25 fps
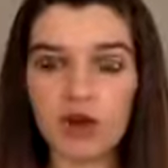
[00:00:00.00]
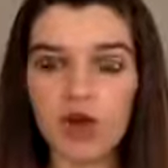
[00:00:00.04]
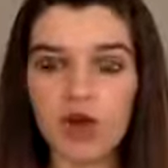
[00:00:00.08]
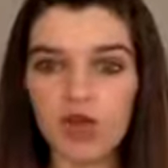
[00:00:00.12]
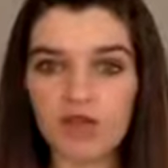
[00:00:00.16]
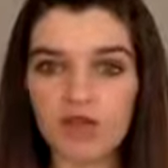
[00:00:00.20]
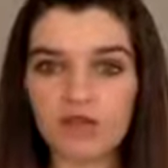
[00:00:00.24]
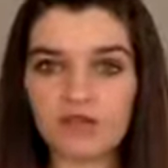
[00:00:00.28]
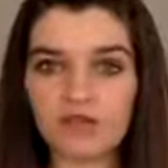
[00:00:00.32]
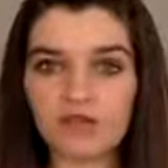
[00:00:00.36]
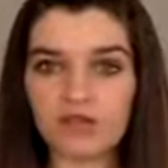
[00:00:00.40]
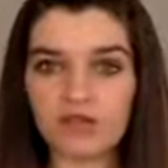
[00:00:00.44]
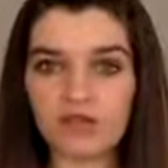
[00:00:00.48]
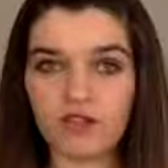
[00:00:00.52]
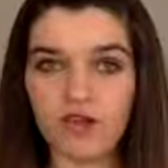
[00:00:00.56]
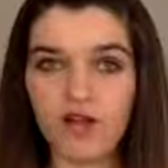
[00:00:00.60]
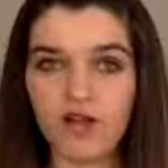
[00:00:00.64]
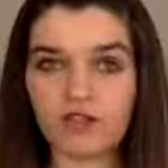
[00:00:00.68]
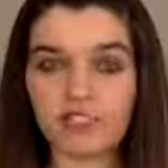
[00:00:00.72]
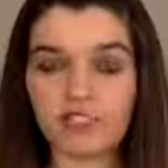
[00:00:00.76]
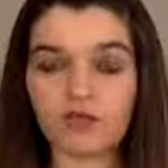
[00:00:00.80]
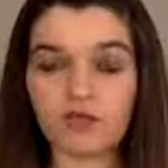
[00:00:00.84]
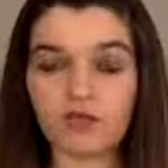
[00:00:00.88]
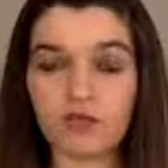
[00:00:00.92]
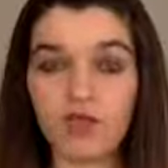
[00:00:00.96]
all of their
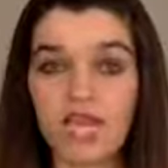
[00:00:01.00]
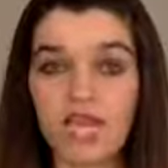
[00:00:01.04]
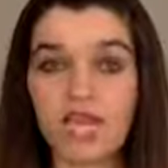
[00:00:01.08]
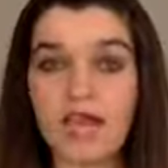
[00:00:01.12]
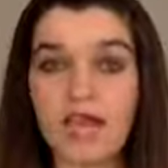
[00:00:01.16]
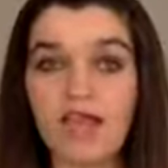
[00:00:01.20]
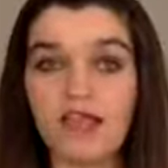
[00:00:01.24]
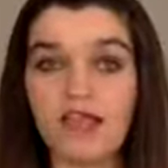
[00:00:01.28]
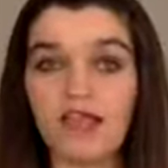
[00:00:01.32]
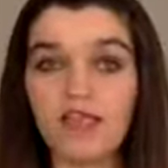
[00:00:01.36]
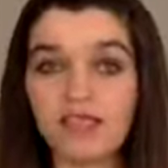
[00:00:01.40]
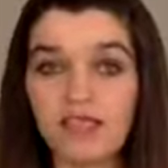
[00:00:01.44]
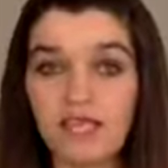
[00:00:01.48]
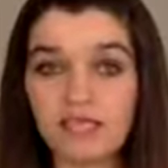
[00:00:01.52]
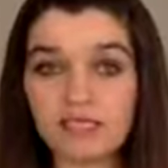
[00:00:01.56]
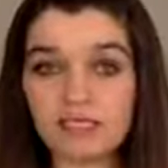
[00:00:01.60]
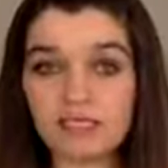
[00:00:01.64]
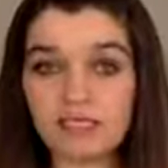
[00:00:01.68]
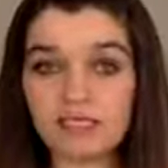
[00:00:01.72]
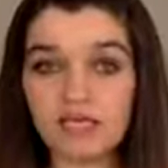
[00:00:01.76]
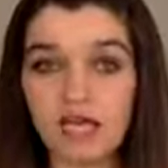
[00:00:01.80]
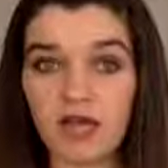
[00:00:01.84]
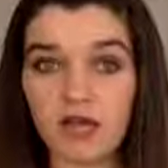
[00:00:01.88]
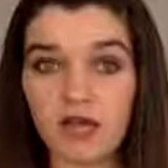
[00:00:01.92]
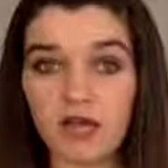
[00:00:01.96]
lost weight and then
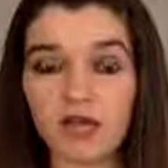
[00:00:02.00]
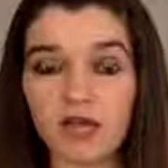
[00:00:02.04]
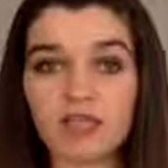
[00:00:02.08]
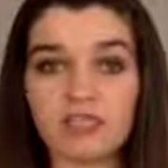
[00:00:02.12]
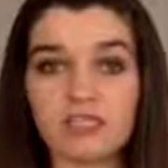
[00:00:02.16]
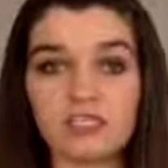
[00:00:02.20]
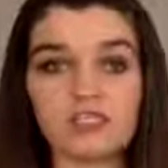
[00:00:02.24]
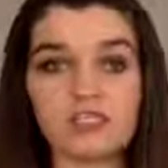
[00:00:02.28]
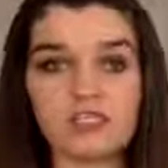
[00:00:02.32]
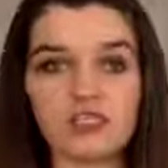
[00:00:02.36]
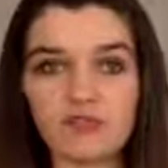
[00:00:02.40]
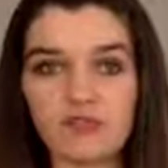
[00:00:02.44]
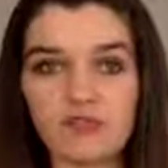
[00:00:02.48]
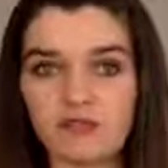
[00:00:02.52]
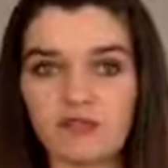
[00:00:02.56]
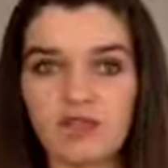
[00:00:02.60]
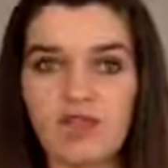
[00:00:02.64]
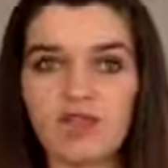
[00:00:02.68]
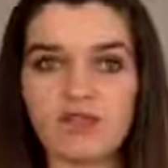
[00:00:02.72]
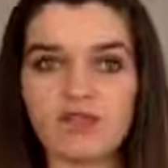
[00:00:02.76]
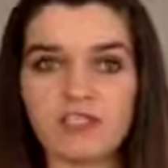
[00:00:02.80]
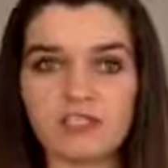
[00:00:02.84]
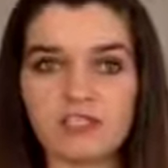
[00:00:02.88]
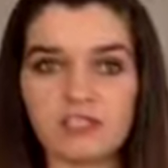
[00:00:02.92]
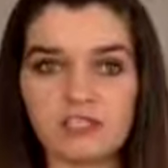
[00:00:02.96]
some within 2 to
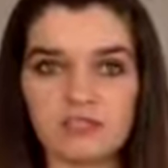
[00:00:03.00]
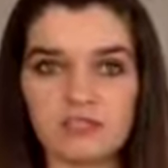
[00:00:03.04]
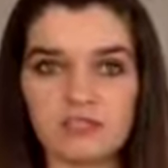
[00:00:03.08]
5 years,